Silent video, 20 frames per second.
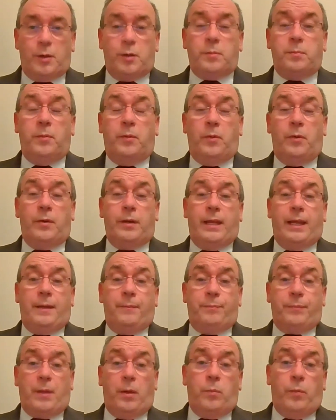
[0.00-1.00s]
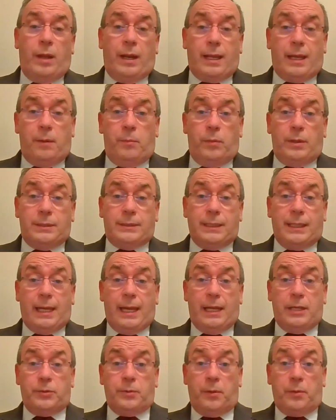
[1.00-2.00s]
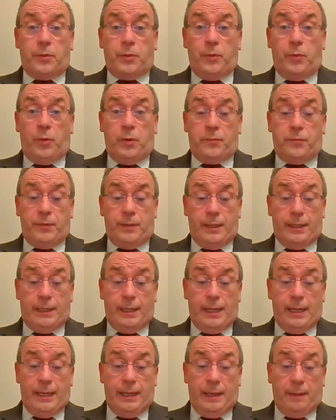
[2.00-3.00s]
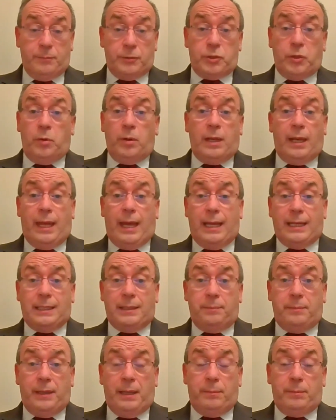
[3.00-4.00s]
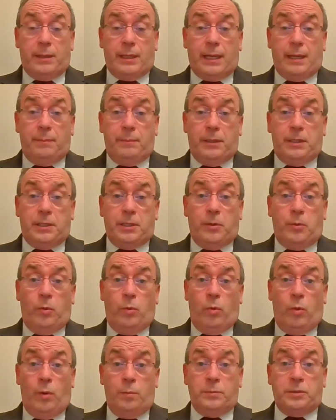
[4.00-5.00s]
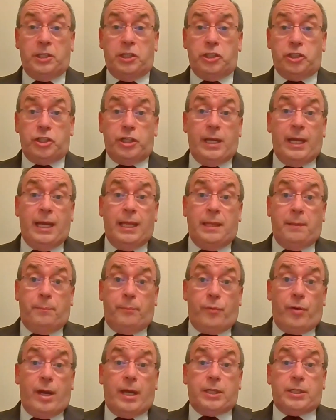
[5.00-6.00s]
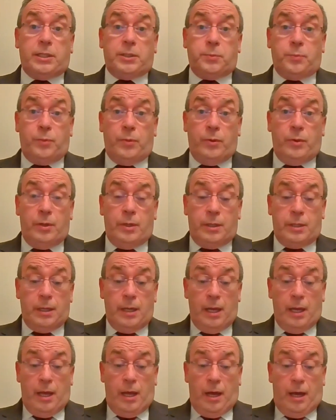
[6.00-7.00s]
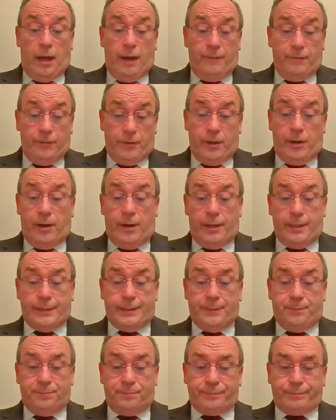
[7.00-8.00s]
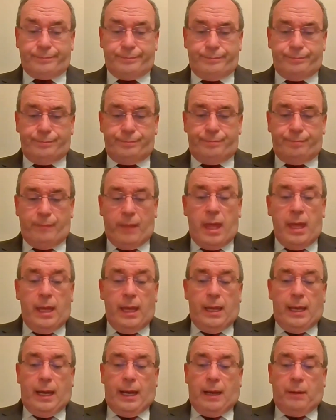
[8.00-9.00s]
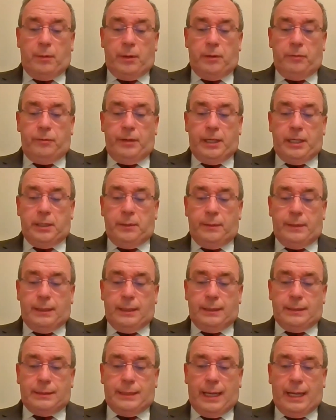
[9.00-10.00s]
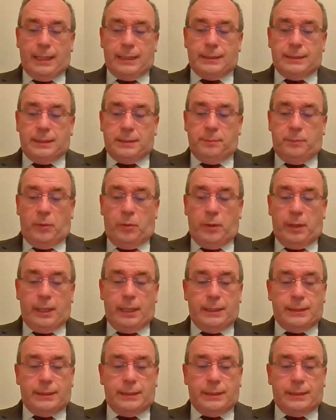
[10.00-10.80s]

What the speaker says: Good morning. Welcome once again to our thought for the day. I'm so glad to be able to come into your homes and share the precious word of God. I want to read you a little text this morning.